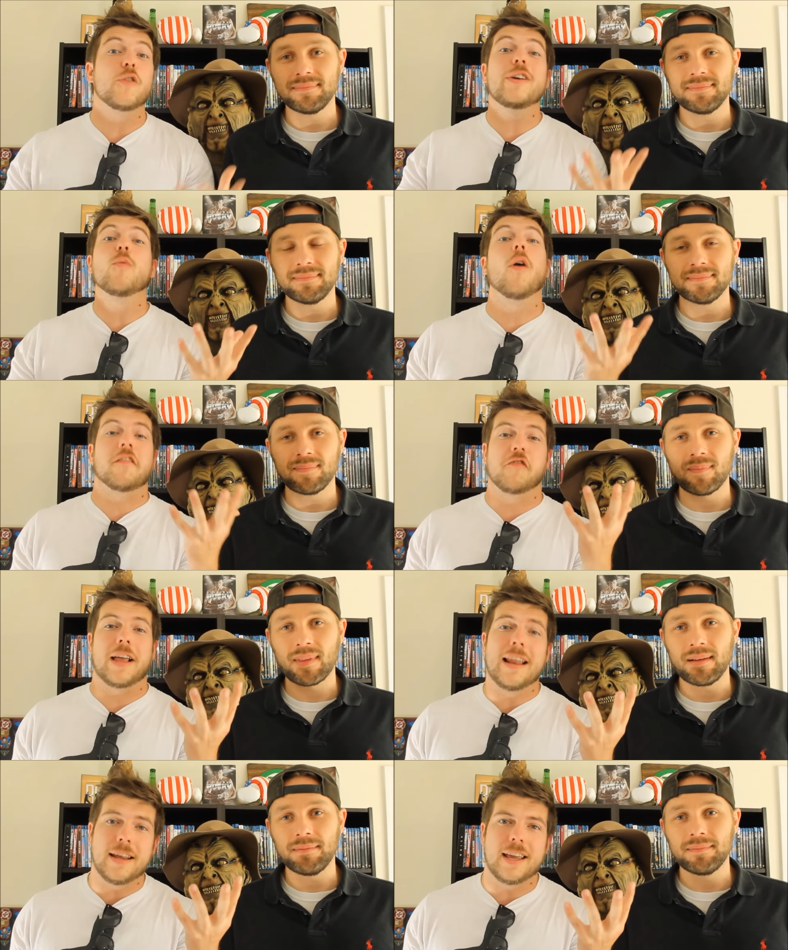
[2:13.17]
Speaker 1: Who do you want,
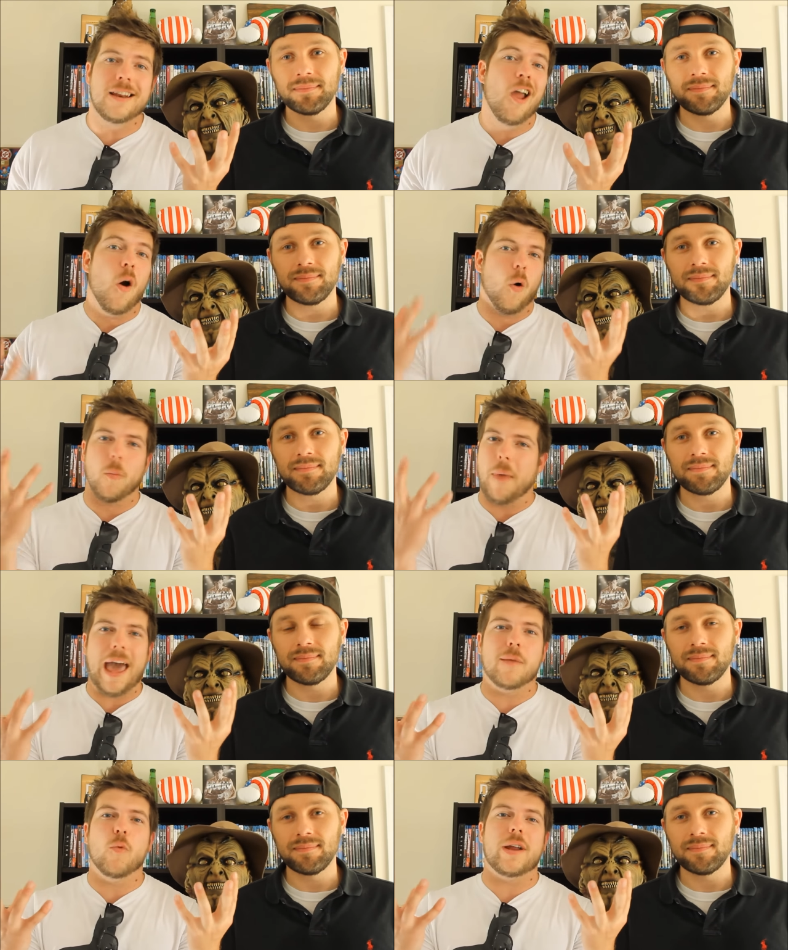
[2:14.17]
Flanagan or
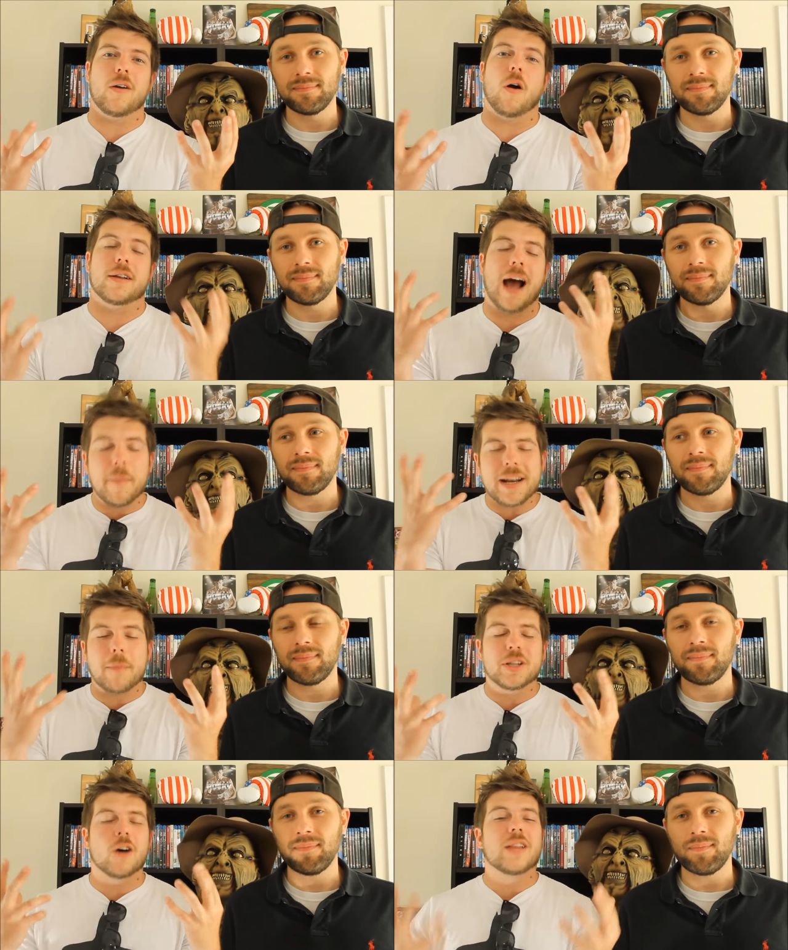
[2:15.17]
Adam Wingard? Comment
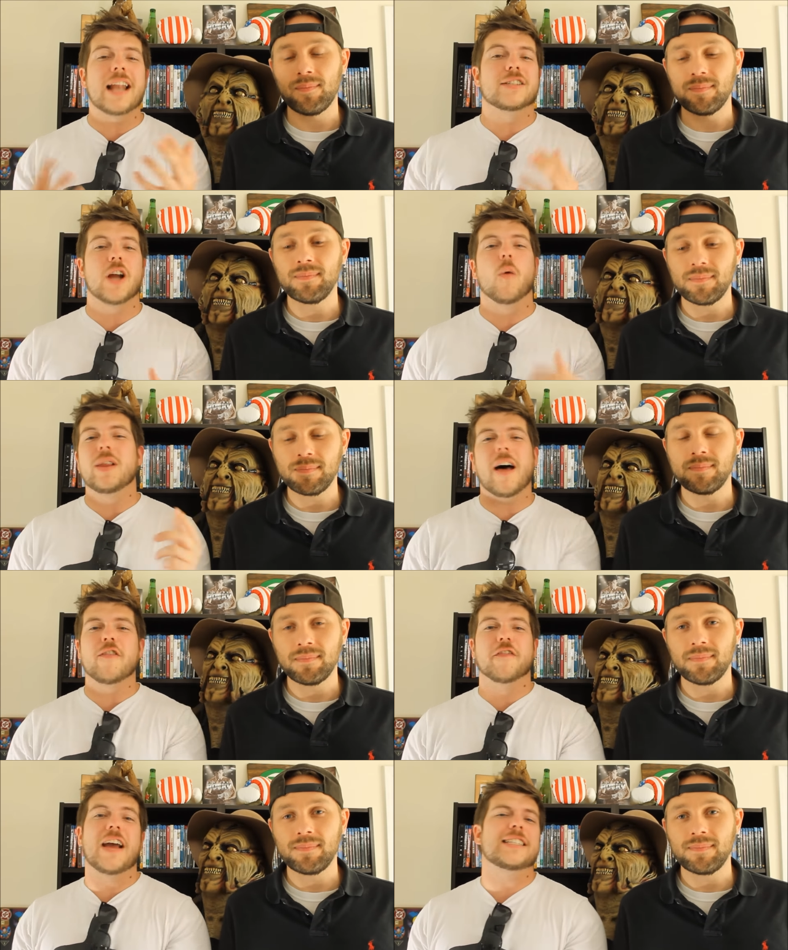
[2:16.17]
down below, let us know. We
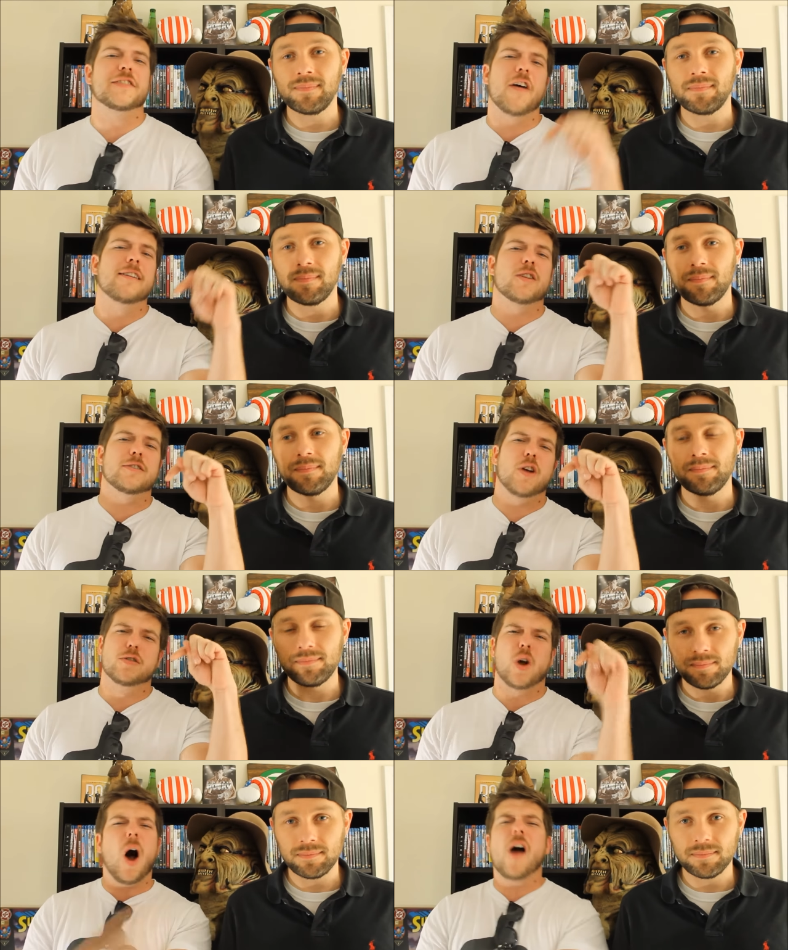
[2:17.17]
love your faces. Follow us on
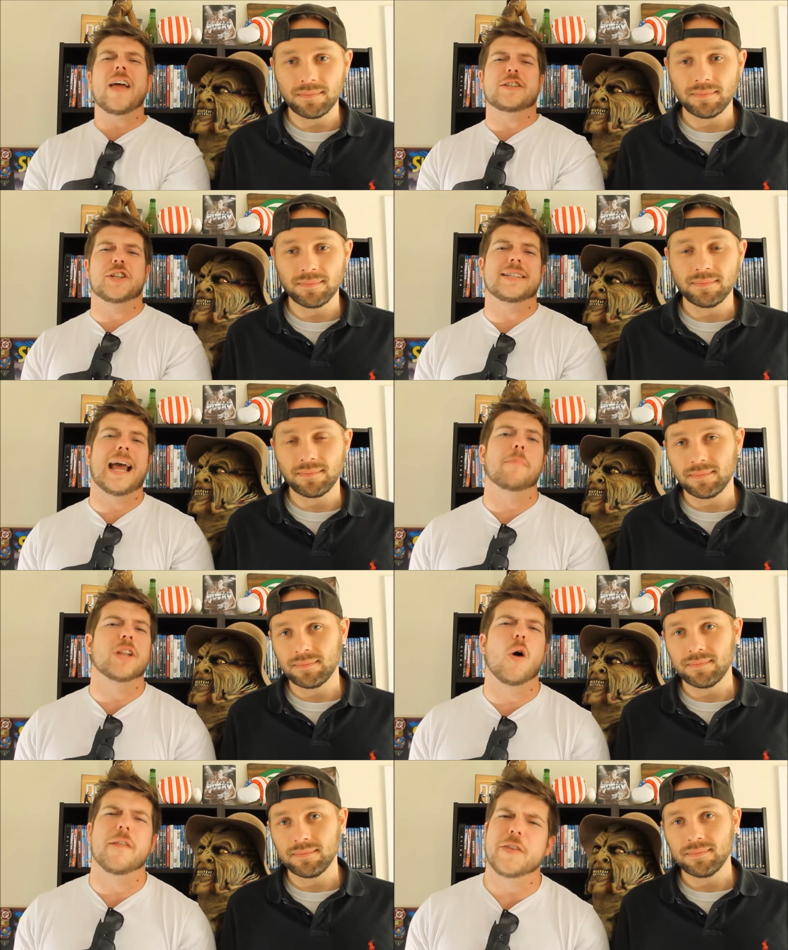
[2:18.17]
social, all that shit down
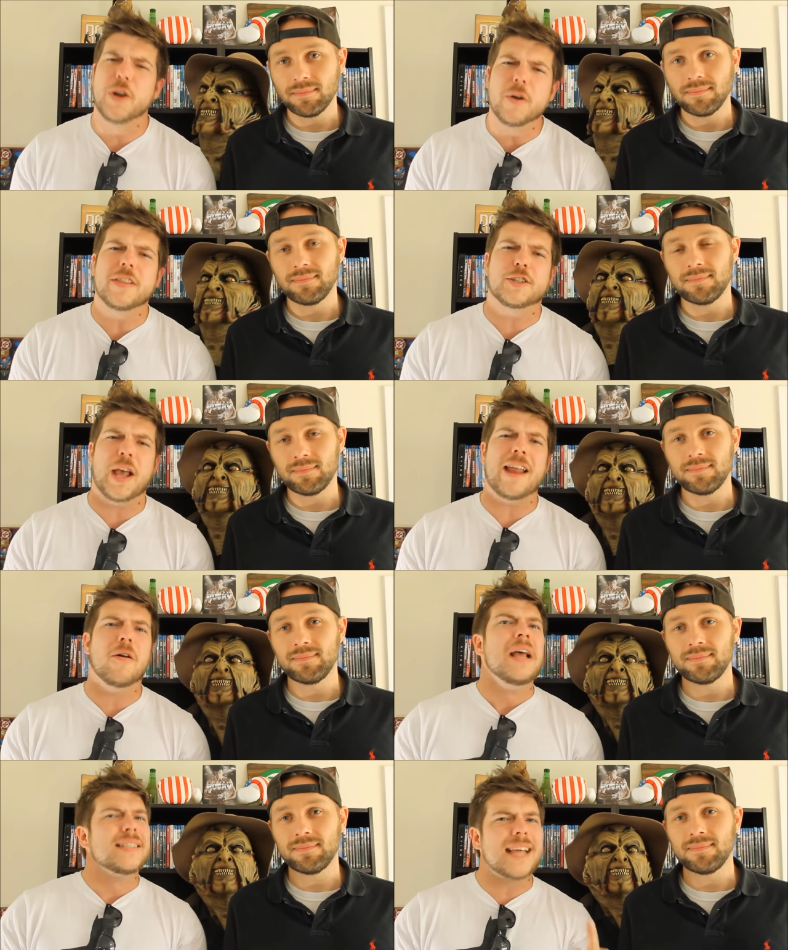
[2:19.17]
below. And if you're new to the
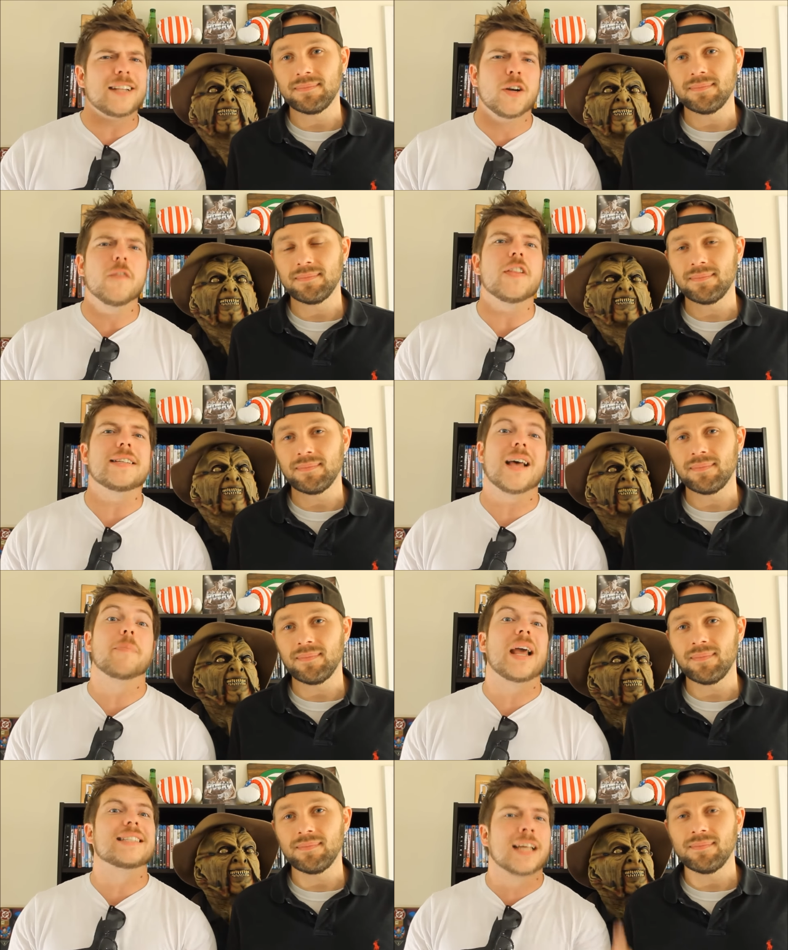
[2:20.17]
channel, stay tuned for these
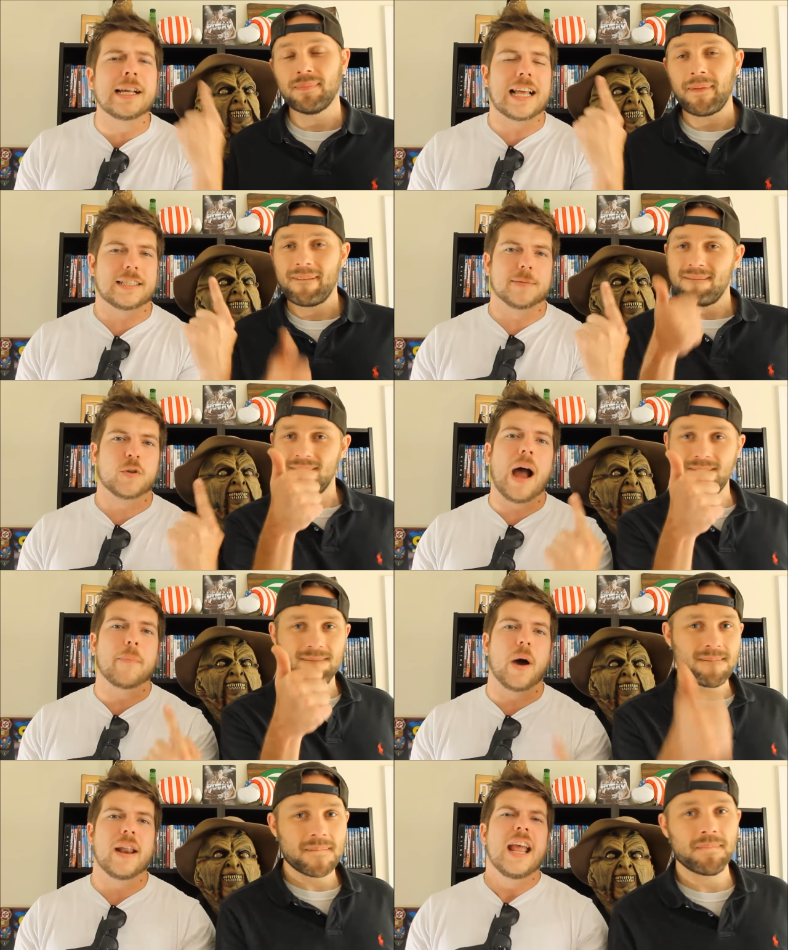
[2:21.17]
updates. Click that
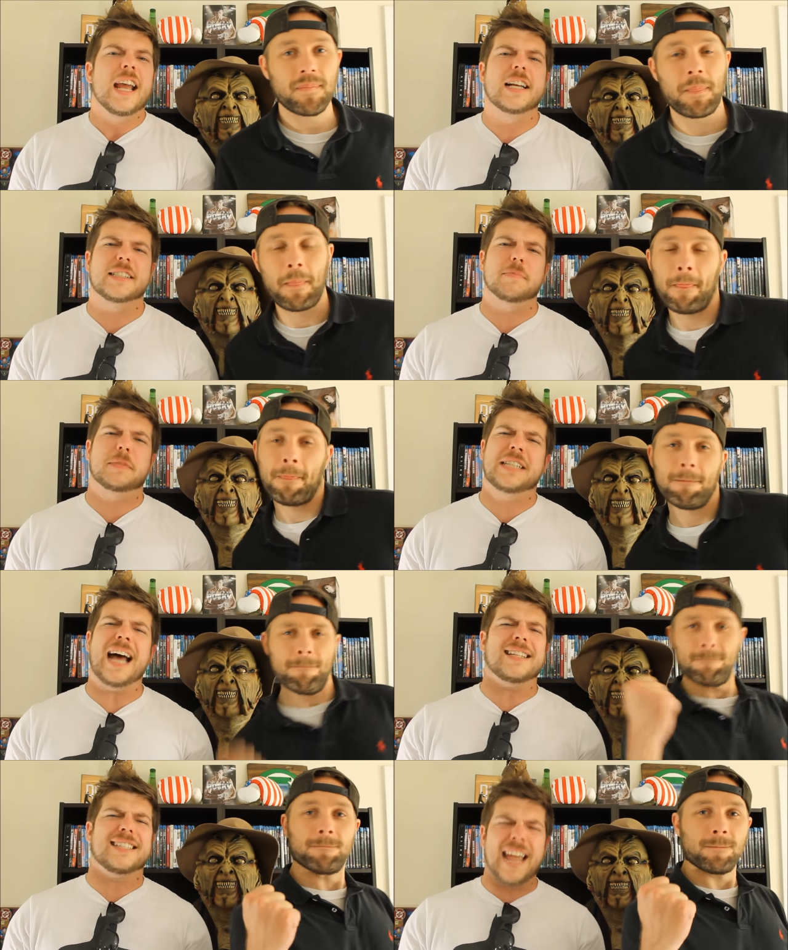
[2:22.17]
subscribe button and get some
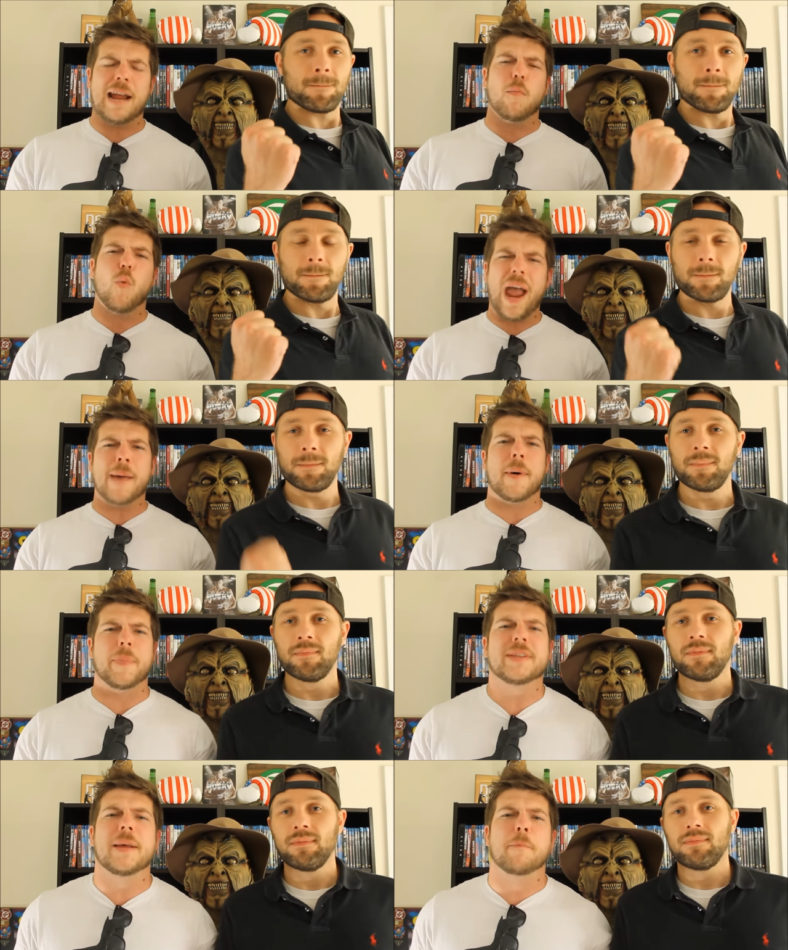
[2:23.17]
goddamn wham up
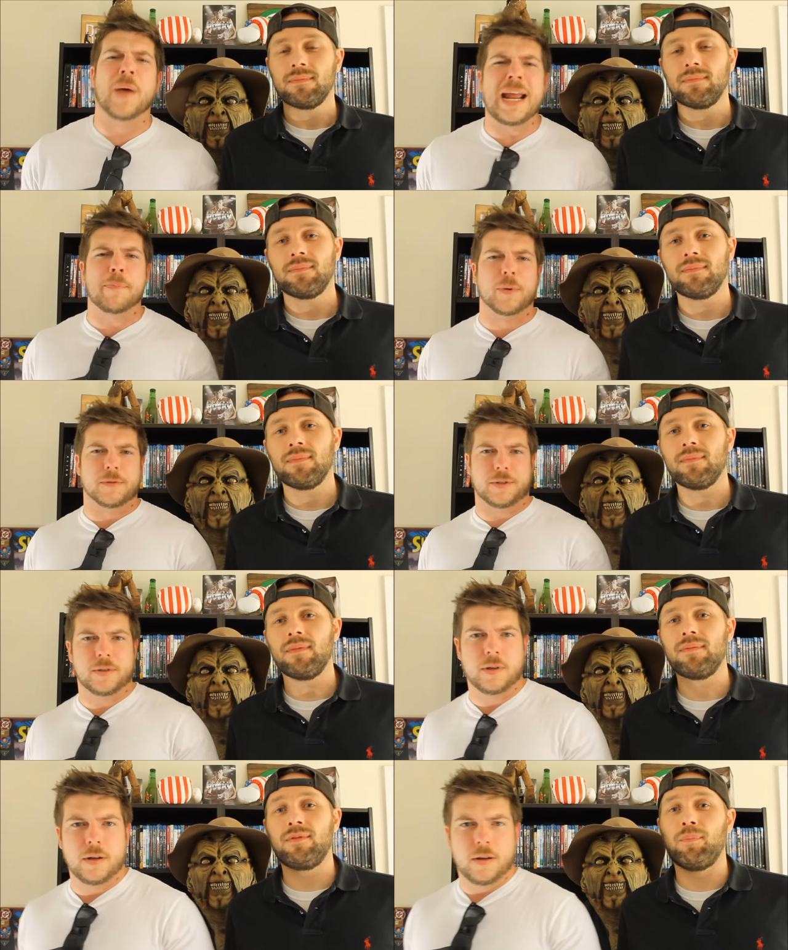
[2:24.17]
in them peepers.